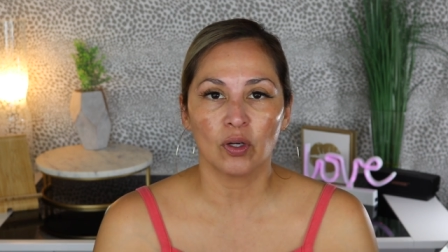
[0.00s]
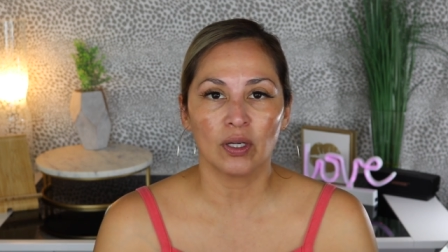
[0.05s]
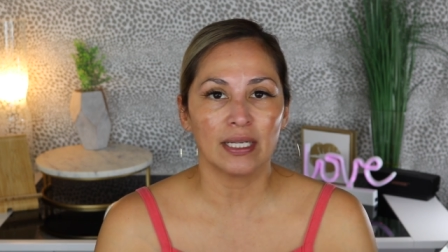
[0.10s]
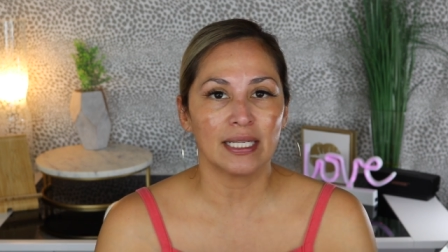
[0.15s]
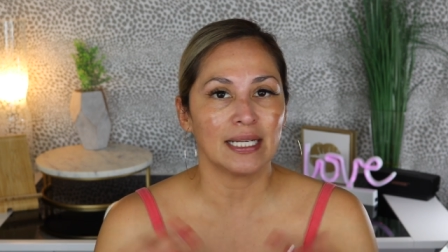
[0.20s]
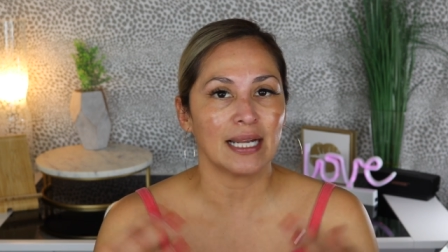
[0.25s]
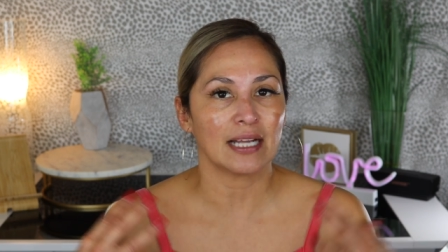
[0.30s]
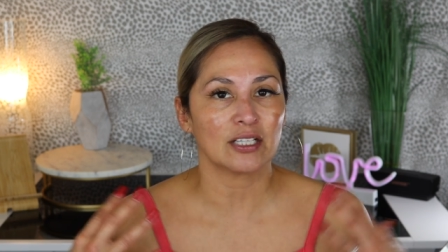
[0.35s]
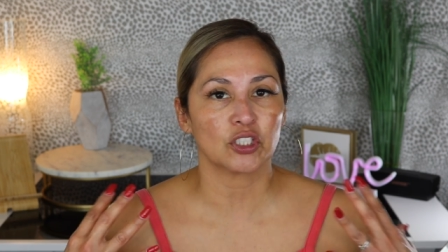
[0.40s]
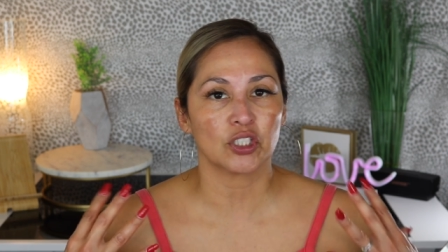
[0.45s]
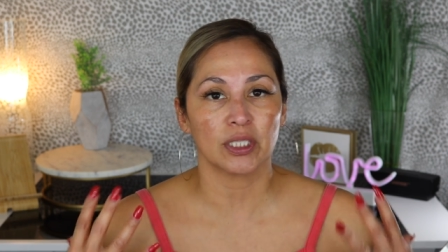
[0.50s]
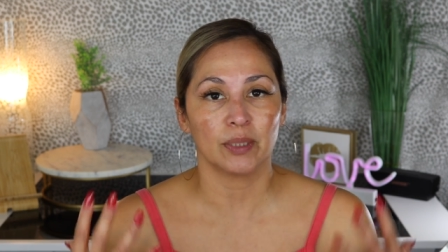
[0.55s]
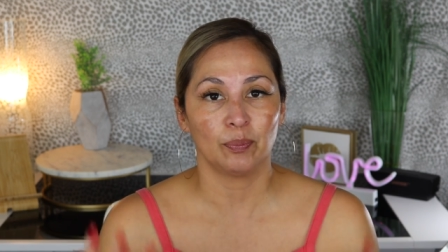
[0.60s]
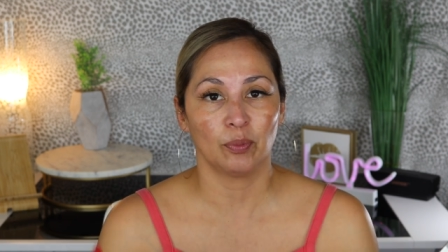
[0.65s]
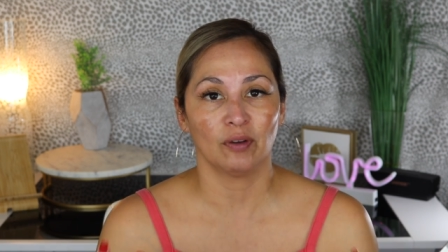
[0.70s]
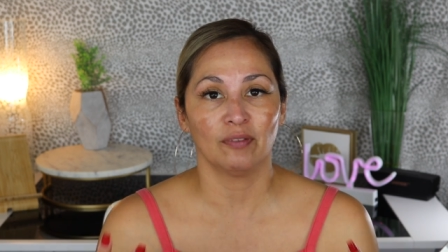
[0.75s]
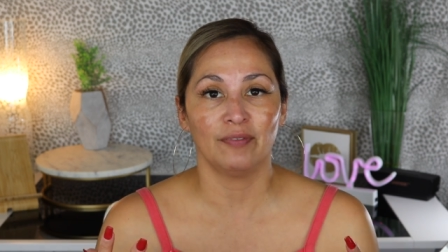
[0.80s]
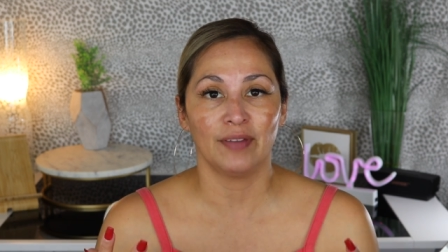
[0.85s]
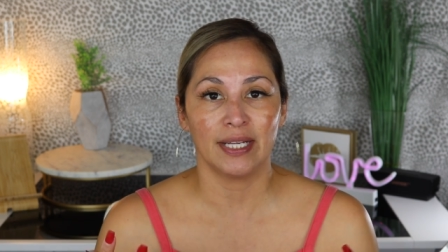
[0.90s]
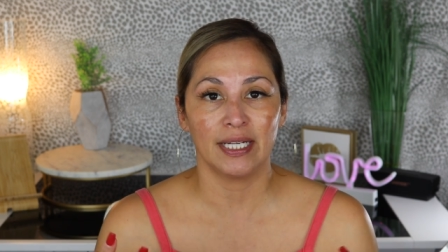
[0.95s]
it actually
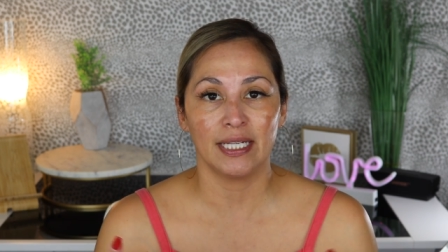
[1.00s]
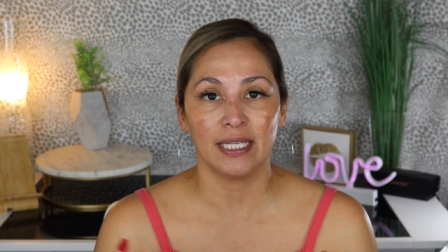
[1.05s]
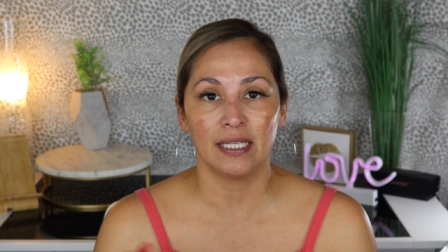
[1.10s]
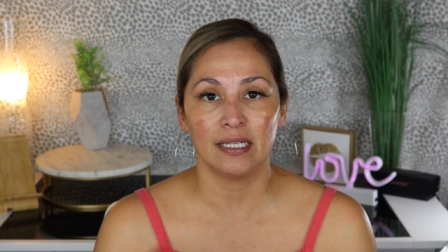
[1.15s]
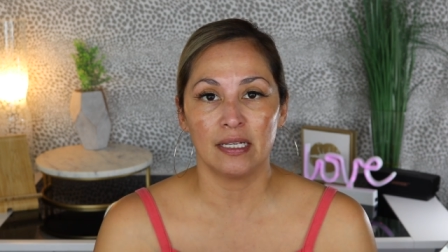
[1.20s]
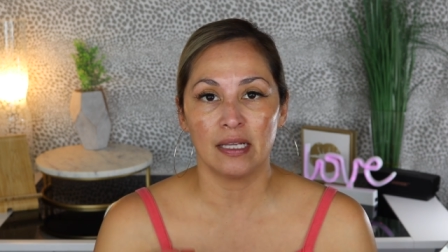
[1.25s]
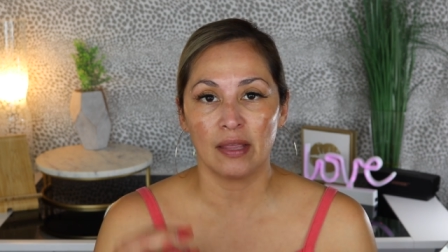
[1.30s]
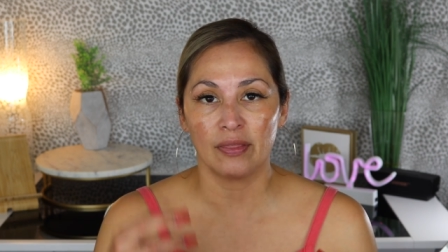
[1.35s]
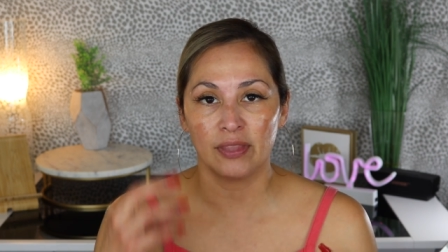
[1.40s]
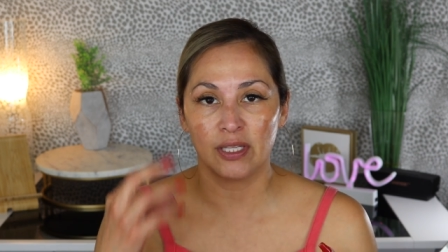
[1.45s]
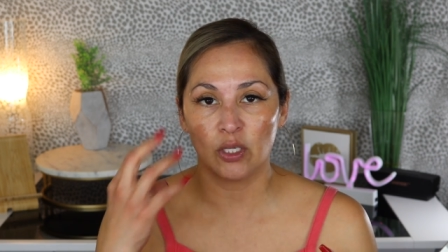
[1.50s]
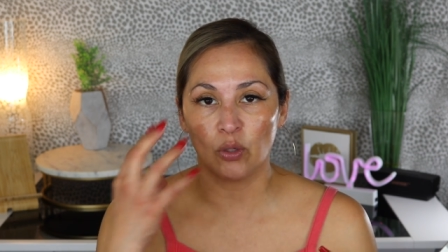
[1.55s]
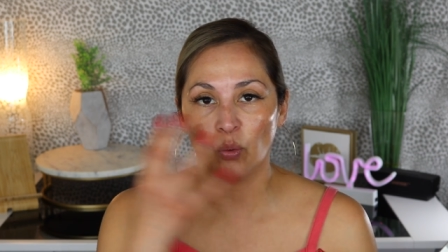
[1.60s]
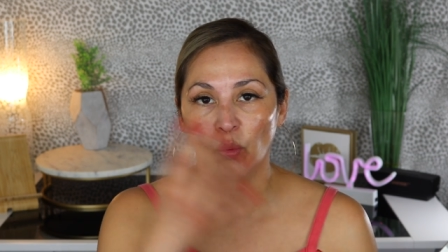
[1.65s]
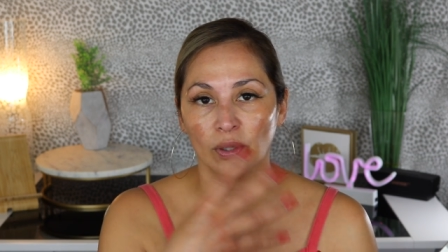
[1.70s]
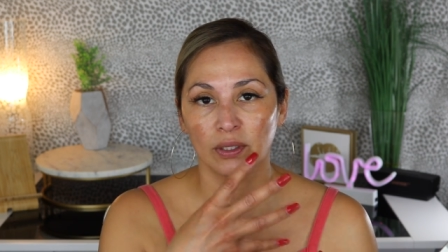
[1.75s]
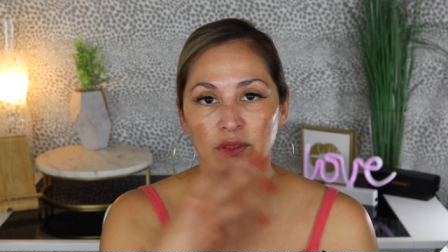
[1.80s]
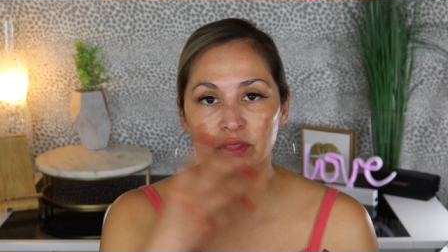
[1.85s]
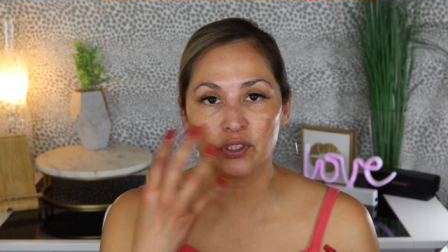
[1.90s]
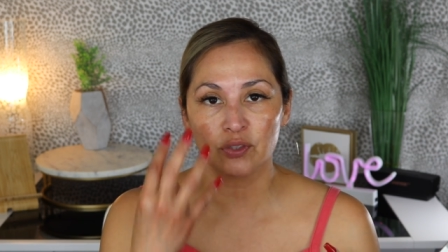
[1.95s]
prevented the
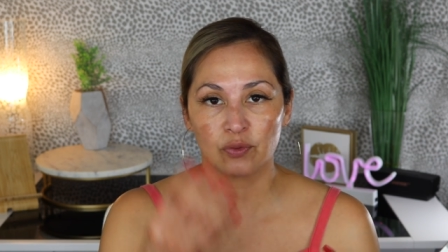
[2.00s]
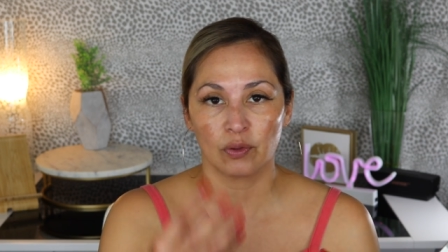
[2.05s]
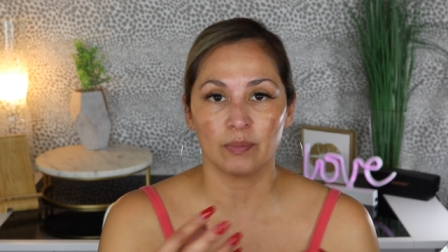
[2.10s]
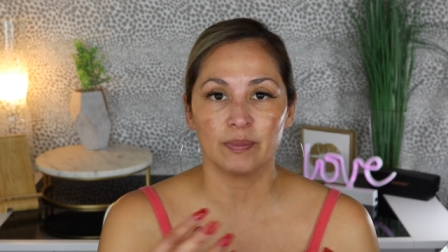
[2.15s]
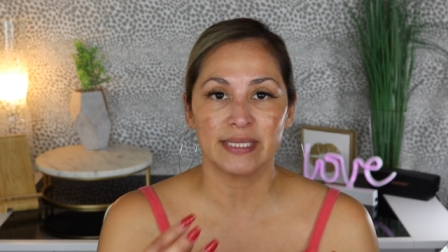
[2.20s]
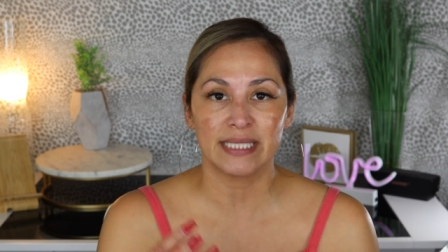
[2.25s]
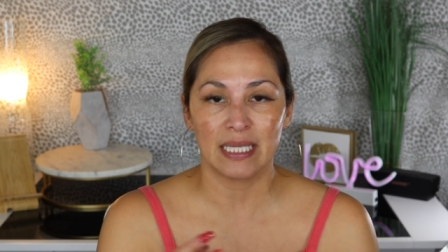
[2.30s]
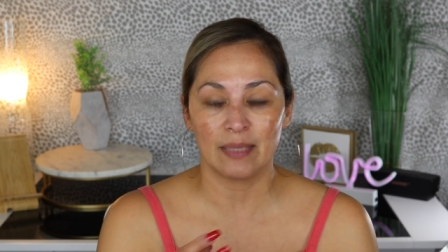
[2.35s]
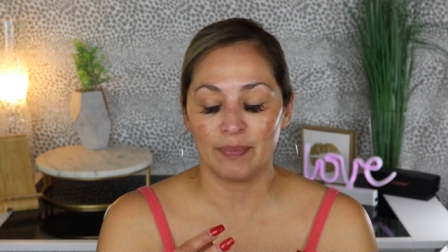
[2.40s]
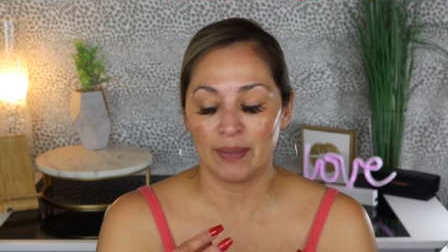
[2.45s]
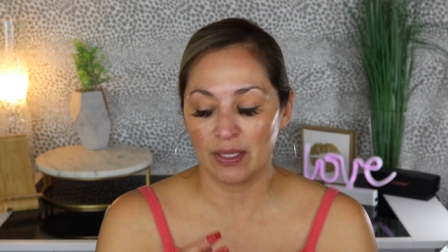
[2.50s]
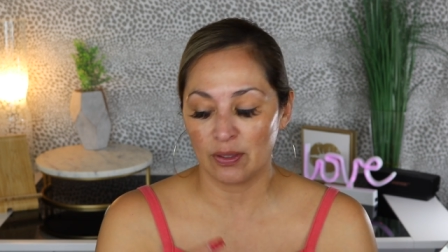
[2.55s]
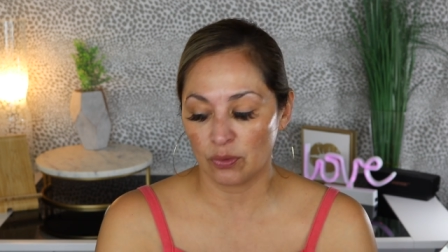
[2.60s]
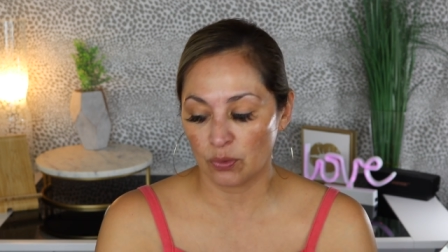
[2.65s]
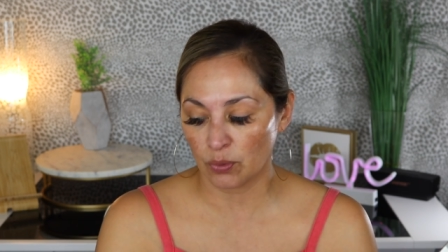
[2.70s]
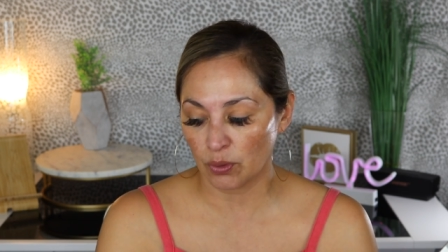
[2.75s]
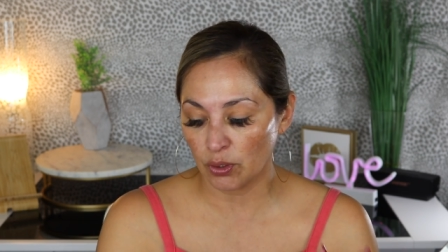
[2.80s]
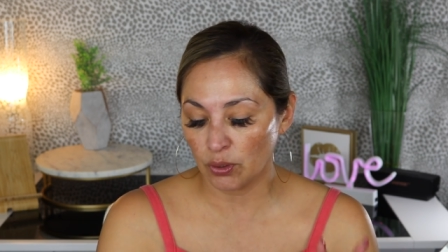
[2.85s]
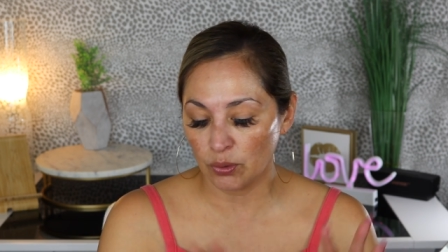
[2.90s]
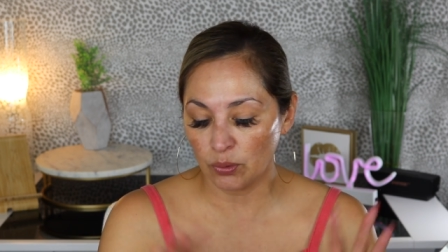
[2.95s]
oils from seeping
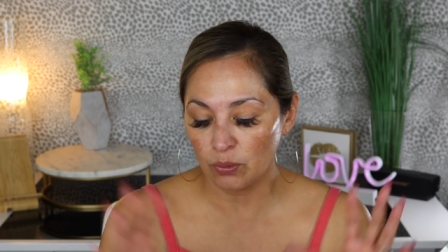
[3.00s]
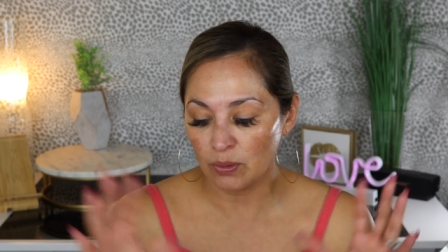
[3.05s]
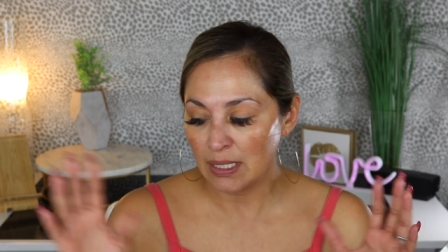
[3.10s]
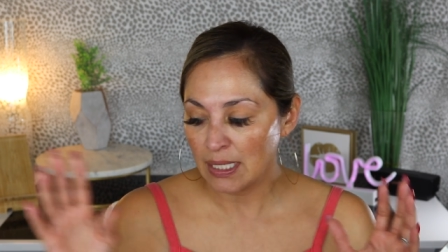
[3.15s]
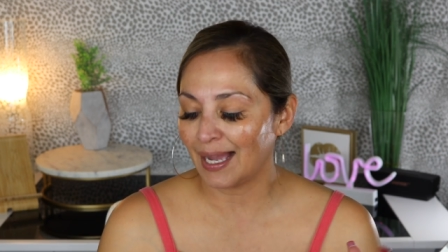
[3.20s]
through.